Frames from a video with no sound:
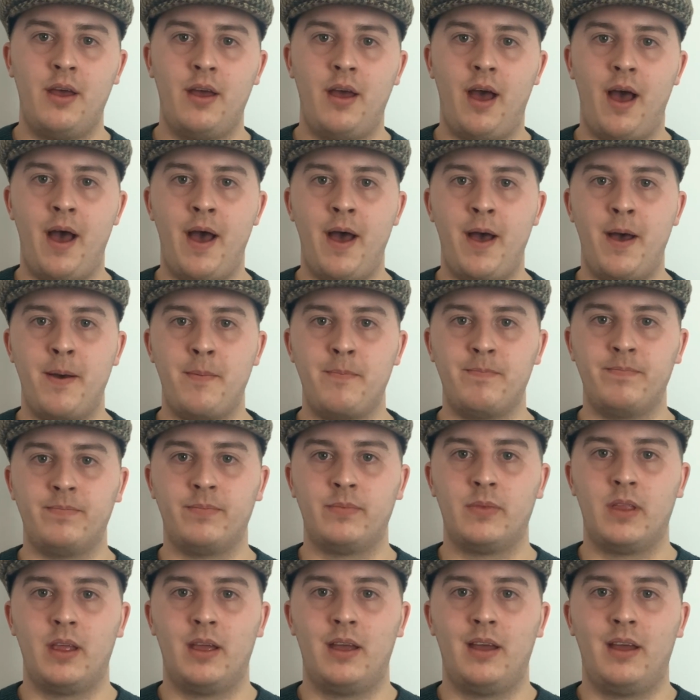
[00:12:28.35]

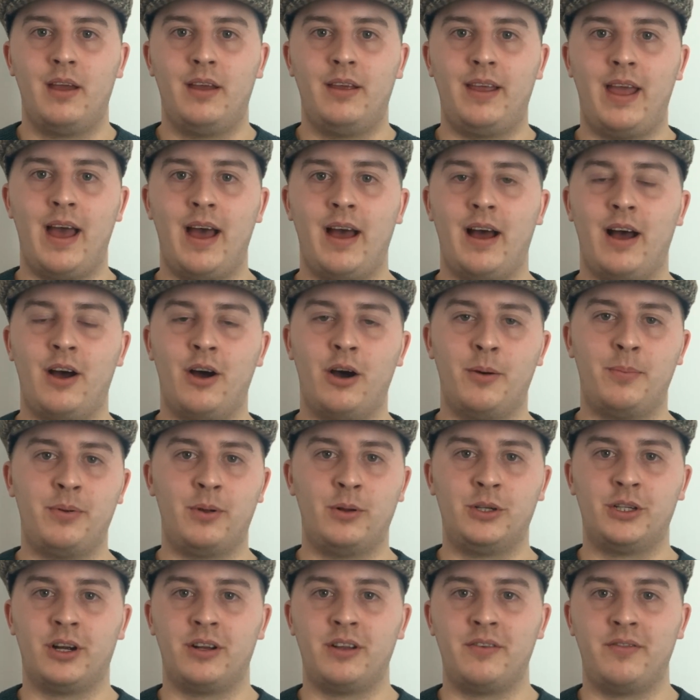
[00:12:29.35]
I hope
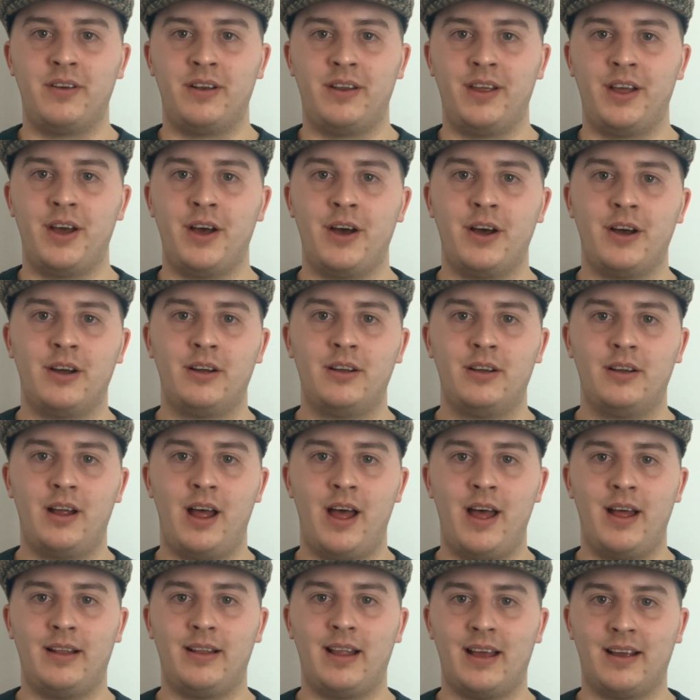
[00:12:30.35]
you enjoyed the video.
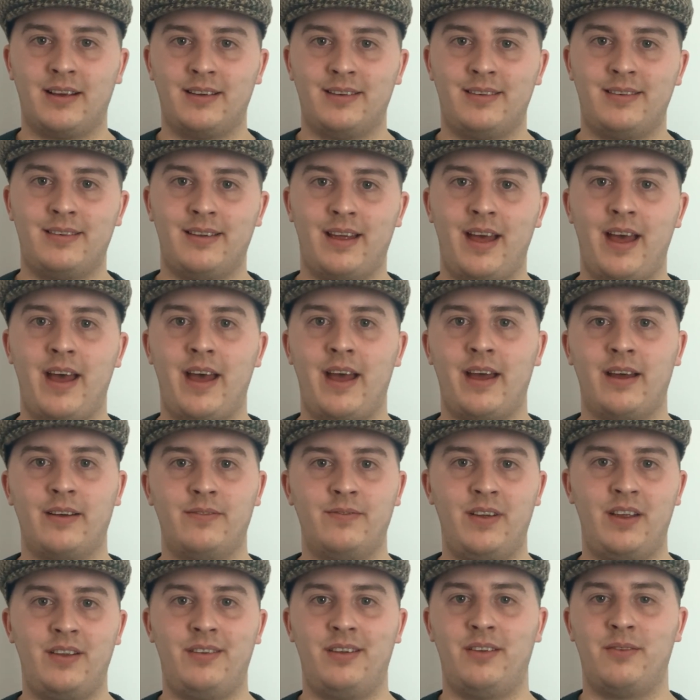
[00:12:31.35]
Like I say,
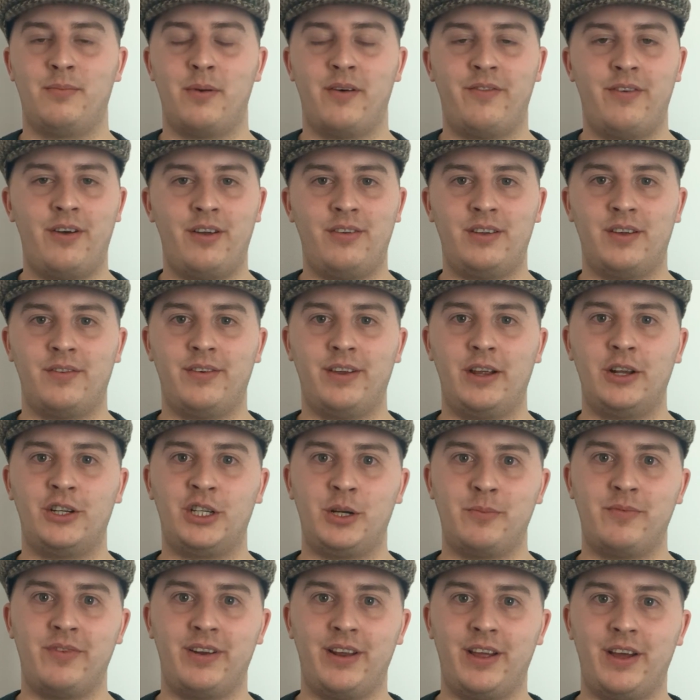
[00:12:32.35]
this is my first ever
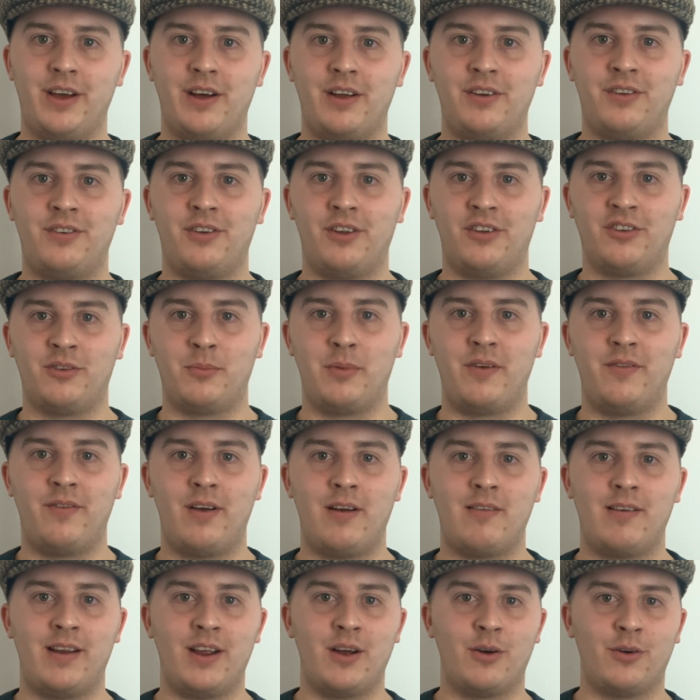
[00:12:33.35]
YouTube video, so it's going to be
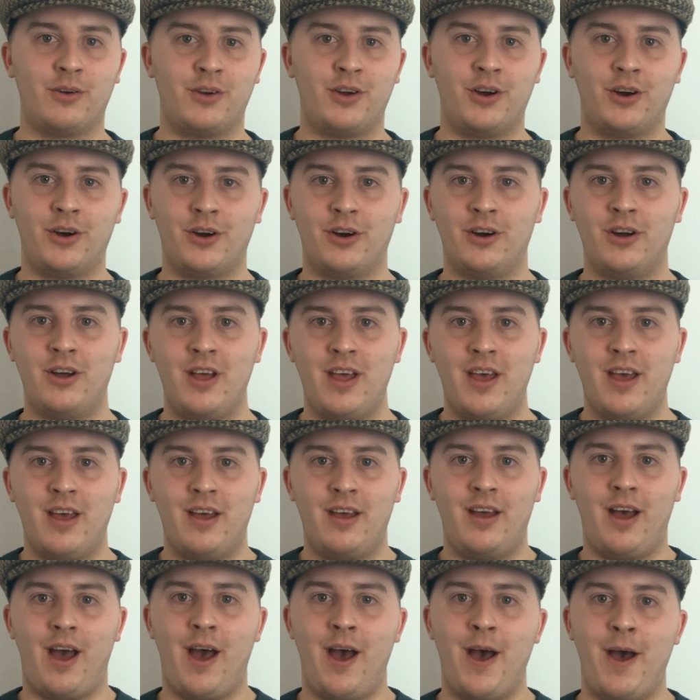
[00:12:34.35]
very uncut,
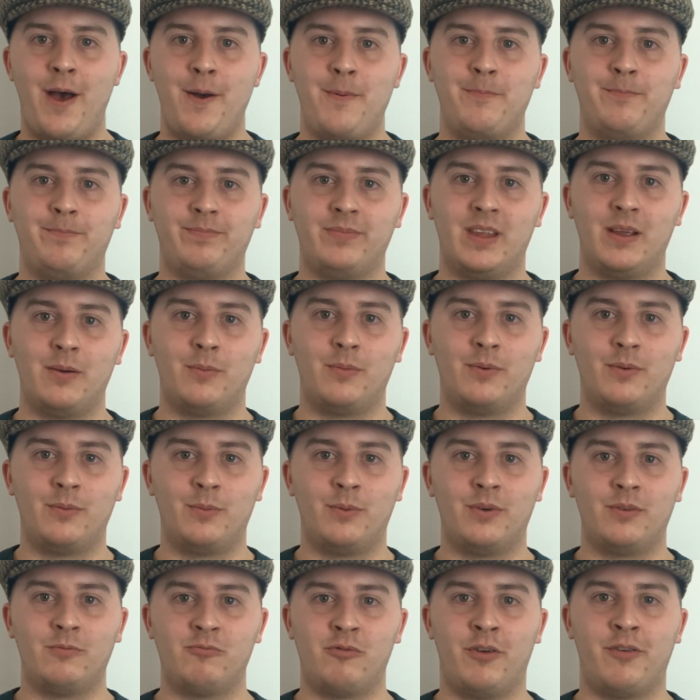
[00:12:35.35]

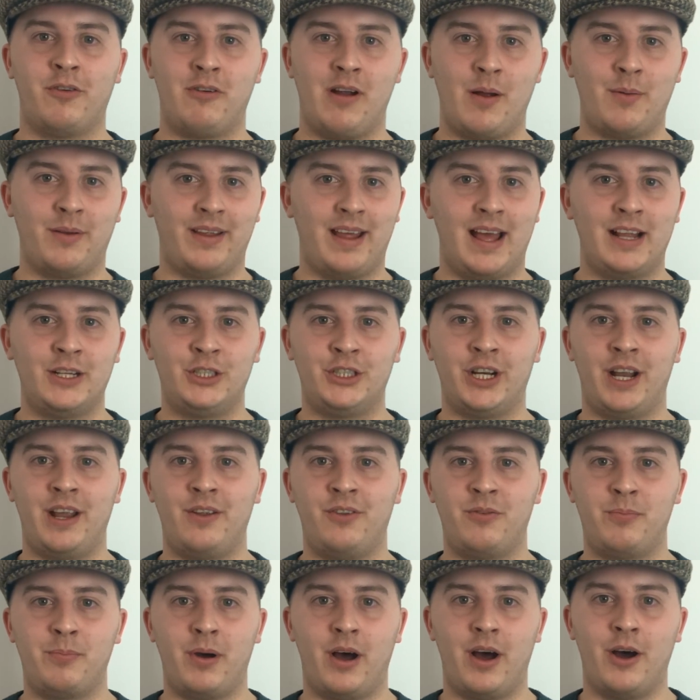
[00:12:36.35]
rough around the
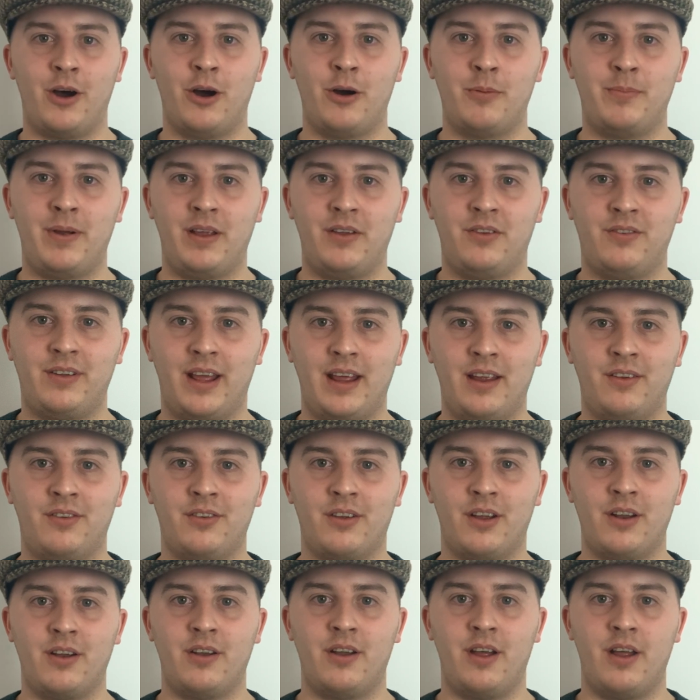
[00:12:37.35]
edges, but I hope it's
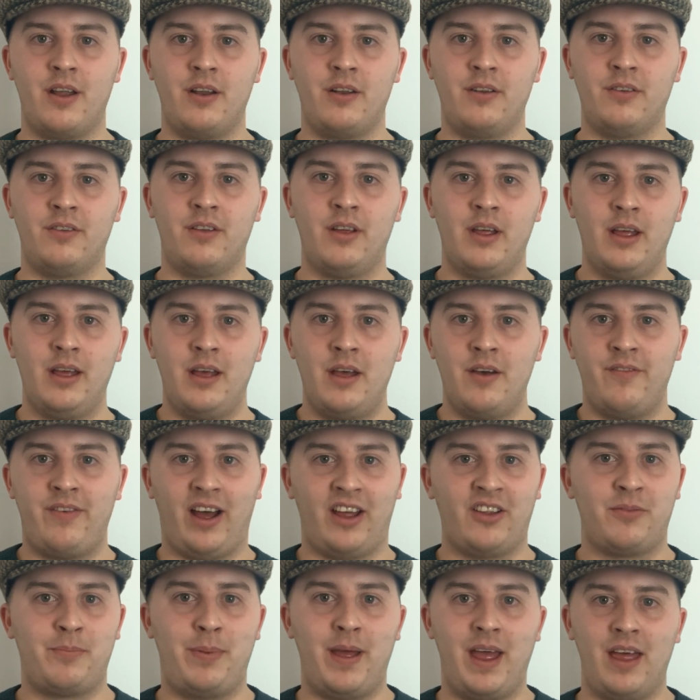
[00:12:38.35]
decent and
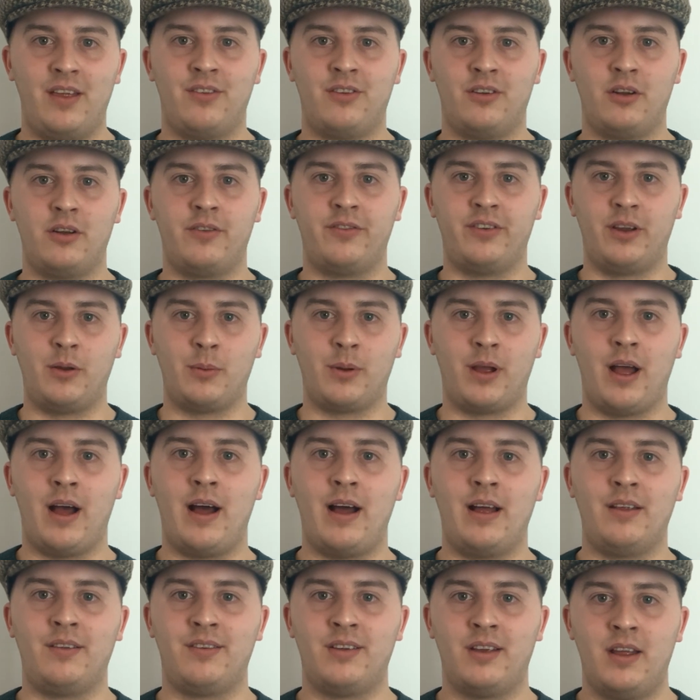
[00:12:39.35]
fast paced enough for you
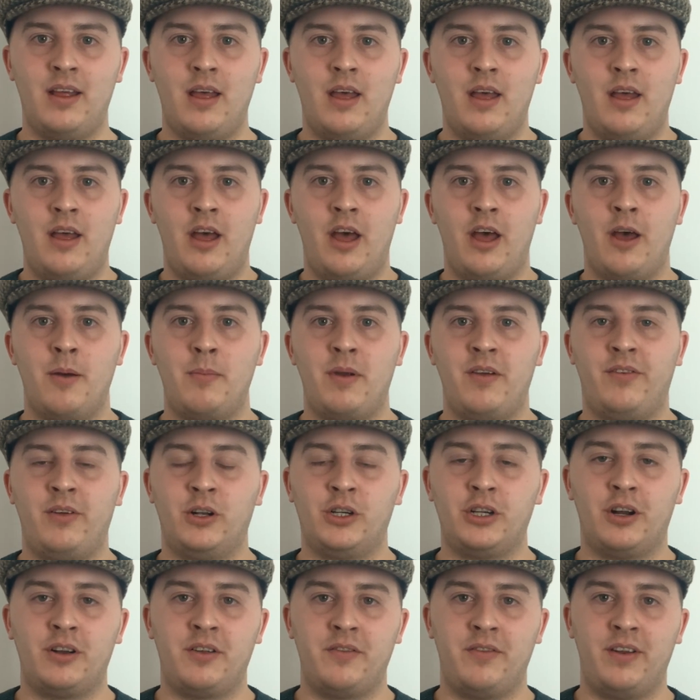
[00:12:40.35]
guys. If you
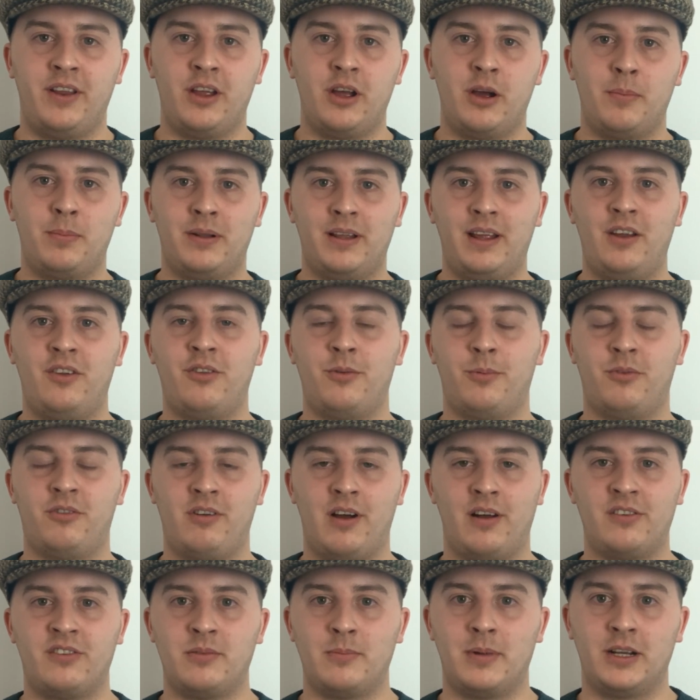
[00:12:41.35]
enjoyed the video, please
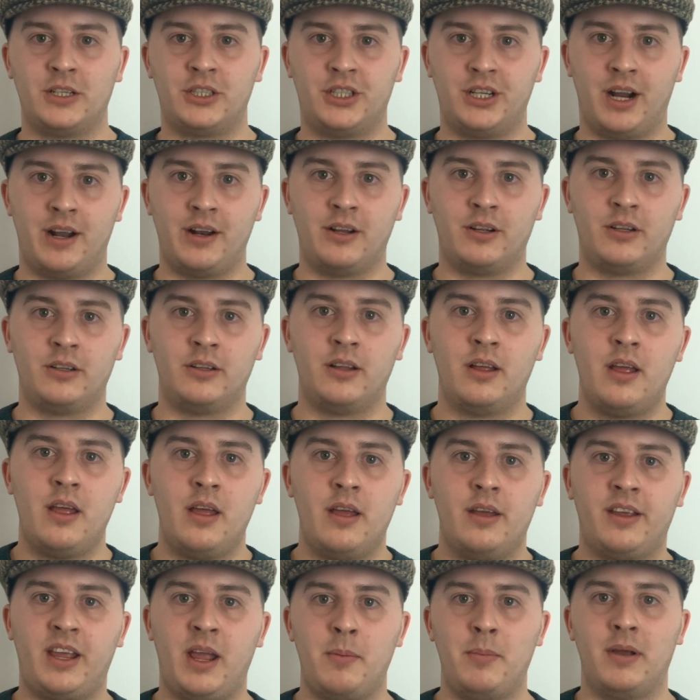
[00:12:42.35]
subscribe to my channel,
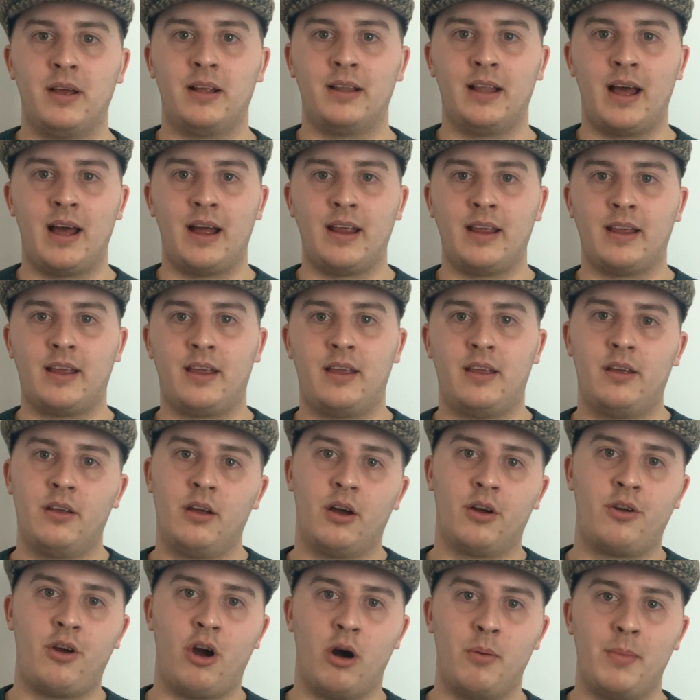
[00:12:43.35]
give me a like,
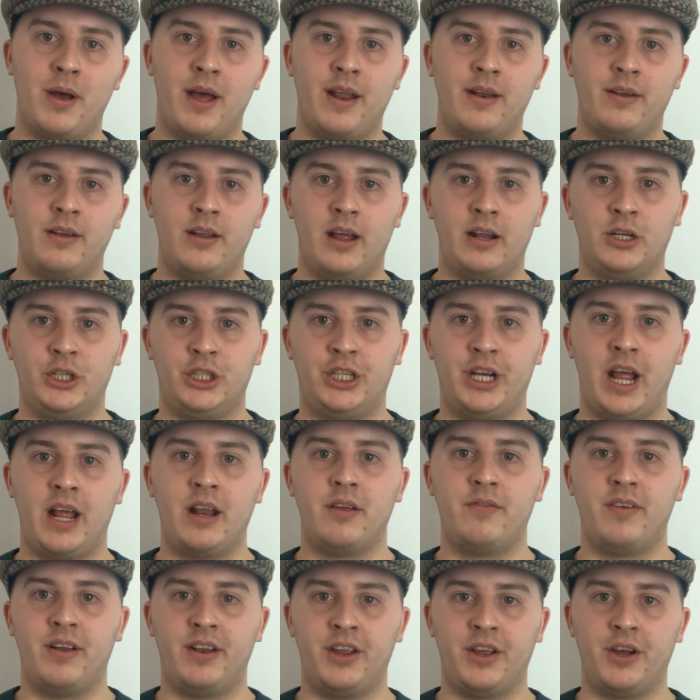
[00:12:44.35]
a comment, and share
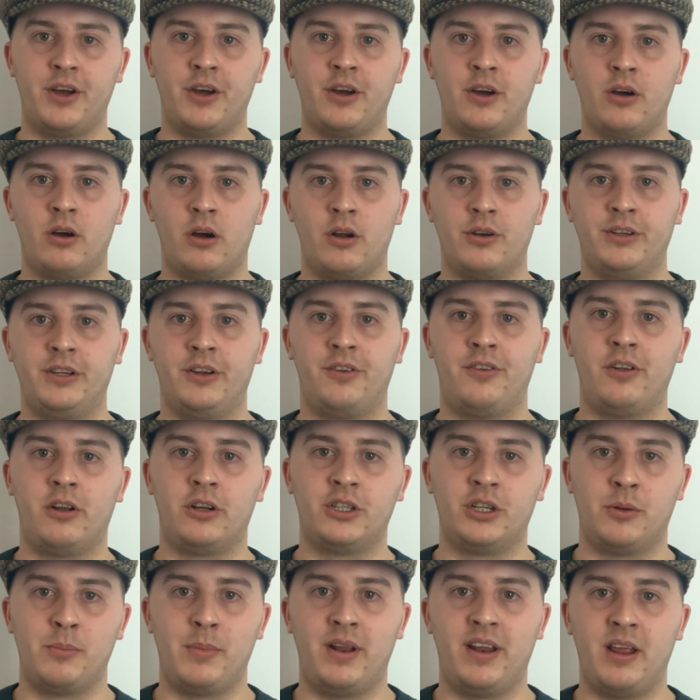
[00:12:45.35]
the video on your
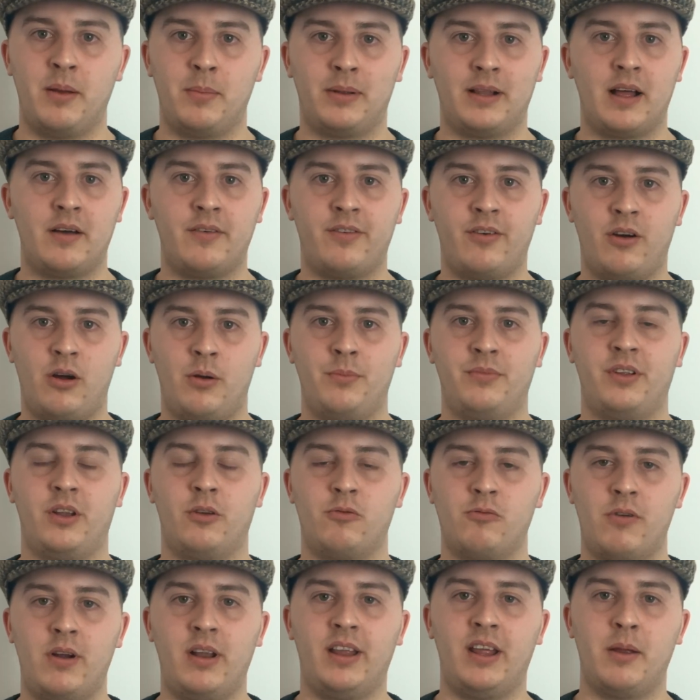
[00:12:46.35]
social media platforms.
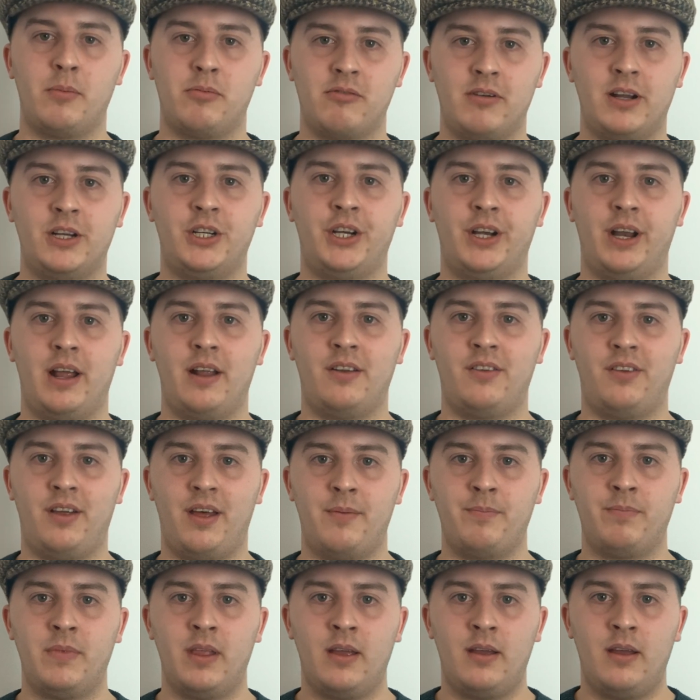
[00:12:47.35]
I'd really appreciate
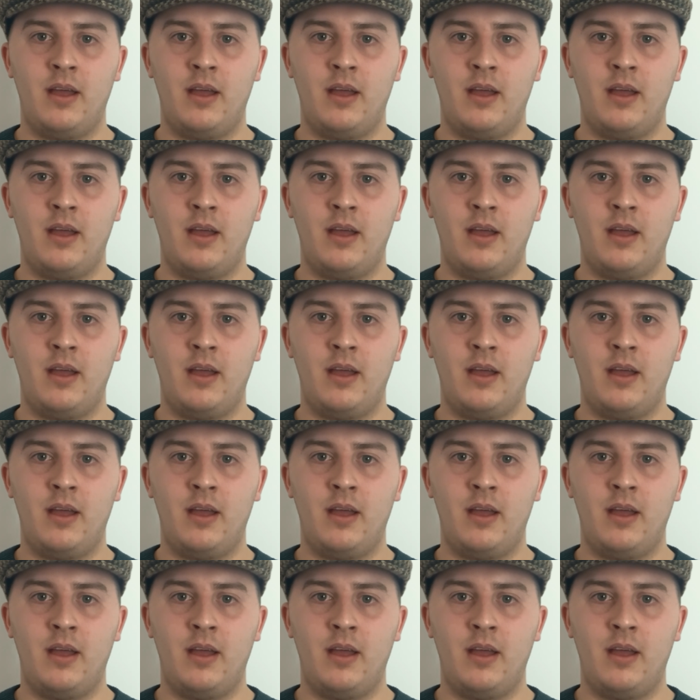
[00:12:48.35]
it.